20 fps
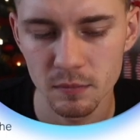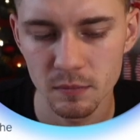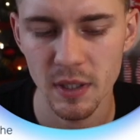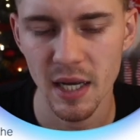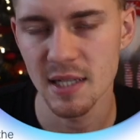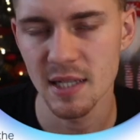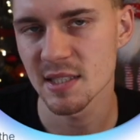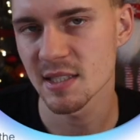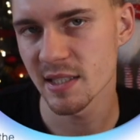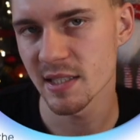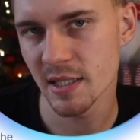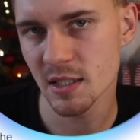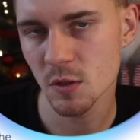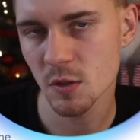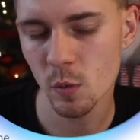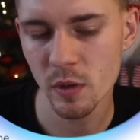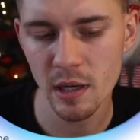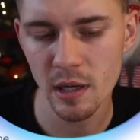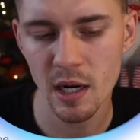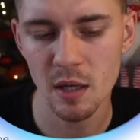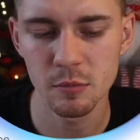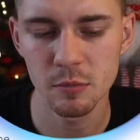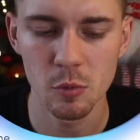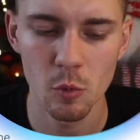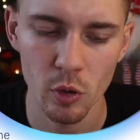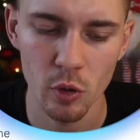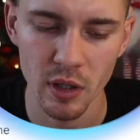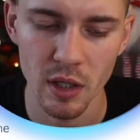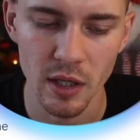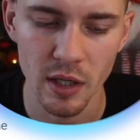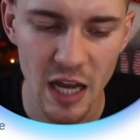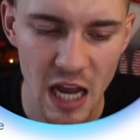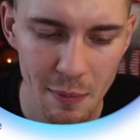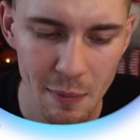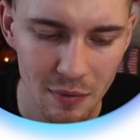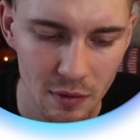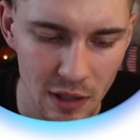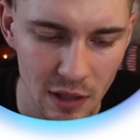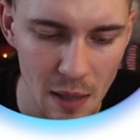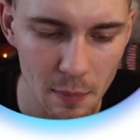And since we are promoting a
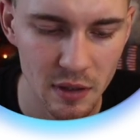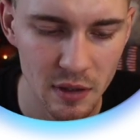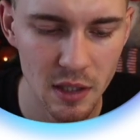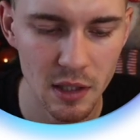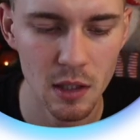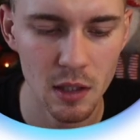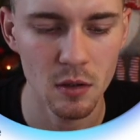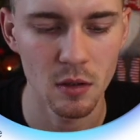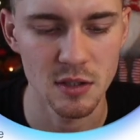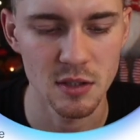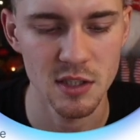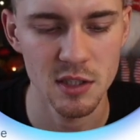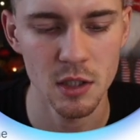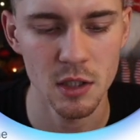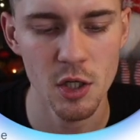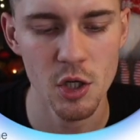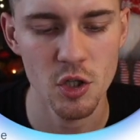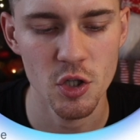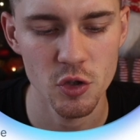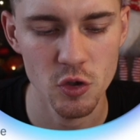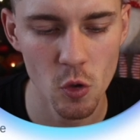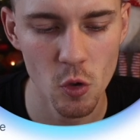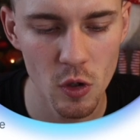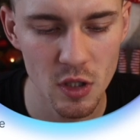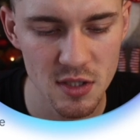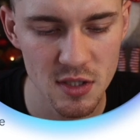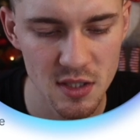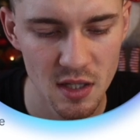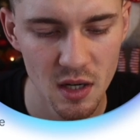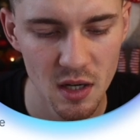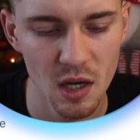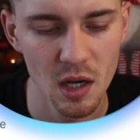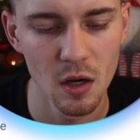game, I'm going to click on search source,